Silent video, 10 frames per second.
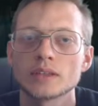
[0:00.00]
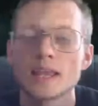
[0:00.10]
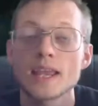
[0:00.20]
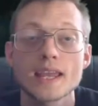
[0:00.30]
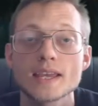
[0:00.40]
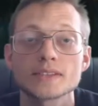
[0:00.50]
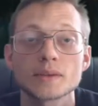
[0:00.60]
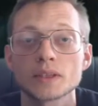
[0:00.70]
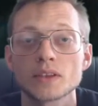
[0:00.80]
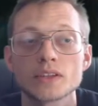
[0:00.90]
It is
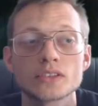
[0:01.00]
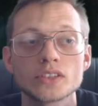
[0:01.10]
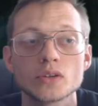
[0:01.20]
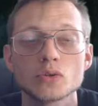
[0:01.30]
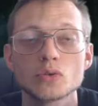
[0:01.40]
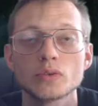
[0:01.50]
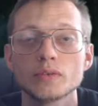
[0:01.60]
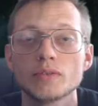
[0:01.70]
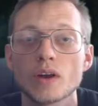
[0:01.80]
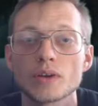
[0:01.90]
something that is still
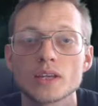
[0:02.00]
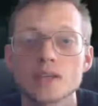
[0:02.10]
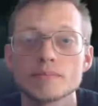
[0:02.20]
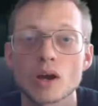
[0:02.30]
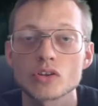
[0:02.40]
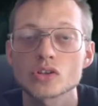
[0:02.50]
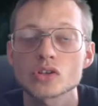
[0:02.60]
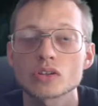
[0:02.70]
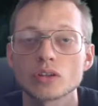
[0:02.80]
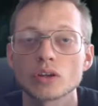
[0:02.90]
very
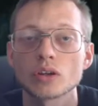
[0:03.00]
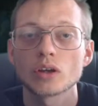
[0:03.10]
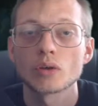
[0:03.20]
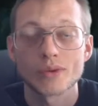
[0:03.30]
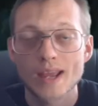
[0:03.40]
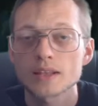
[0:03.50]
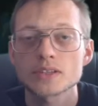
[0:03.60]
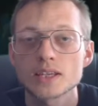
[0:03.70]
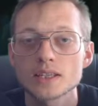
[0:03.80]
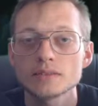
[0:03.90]
much a
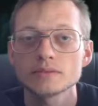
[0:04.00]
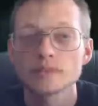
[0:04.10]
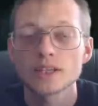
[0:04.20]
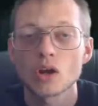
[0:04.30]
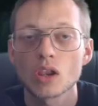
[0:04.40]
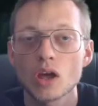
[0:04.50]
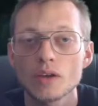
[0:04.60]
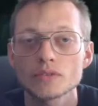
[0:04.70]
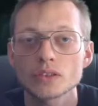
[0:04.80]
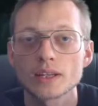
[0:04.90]
reality in our
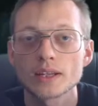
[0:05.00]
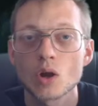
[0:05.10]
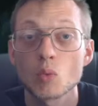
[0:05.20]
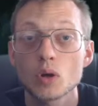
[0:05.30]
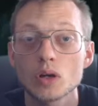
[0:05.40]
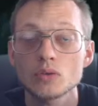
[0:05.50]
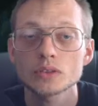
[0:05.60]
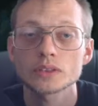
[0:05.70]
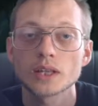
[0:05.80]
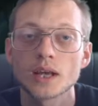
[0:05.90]
lives and in our world.
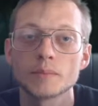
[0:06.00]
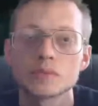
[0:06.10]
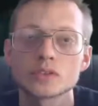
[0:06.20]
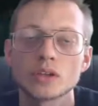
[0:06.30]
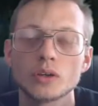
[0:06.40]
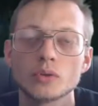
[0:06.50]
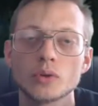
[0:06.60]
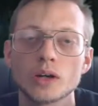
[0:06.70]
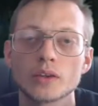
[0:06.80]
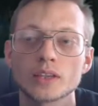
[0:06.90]
I
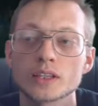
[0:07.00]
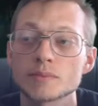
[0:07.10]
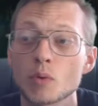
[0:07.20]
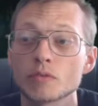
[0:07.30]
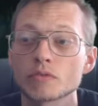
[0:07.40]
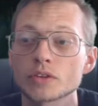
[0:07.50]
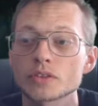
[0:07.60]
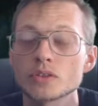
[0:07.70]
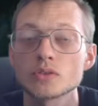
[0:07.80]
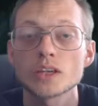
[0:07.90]
think it's important for us
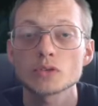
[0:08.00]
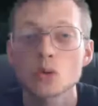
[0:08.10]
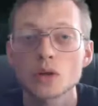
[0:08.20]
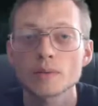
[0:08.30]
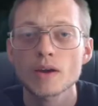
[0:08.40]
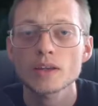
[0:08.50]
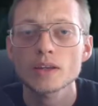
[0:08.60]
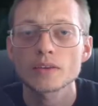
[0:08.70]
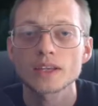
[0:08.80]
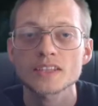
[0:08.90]
to keep talking about
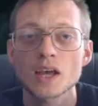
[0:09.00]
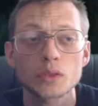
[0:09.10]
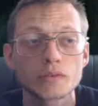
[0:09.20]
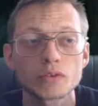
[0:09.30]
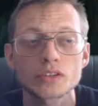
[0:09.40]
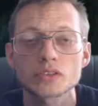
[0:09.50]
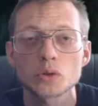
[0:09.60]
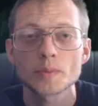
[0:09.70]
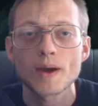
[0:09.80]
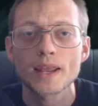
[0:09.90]
it. I think it's healthy for us to
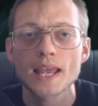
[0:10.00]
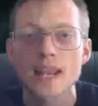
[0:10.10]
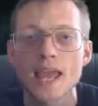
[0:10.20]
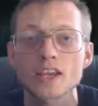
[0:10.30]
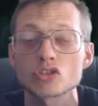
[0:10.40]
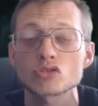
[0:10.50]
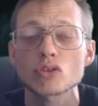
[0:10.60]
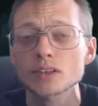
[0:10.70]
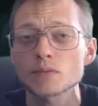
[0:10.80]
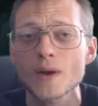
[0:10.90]
talk about it in a
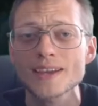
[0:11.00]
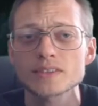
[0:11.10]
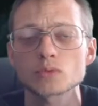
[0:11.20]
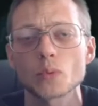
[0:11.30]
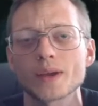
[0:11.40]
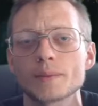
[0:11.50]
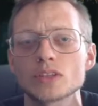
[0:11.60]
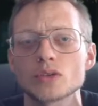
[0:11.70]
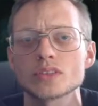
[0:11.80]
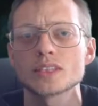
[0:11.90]
constructive way, so that's what we're going to
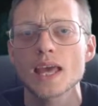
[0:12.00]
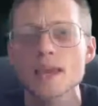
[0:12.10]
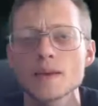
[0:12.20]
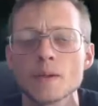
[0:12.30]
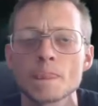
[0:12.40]
be doing today.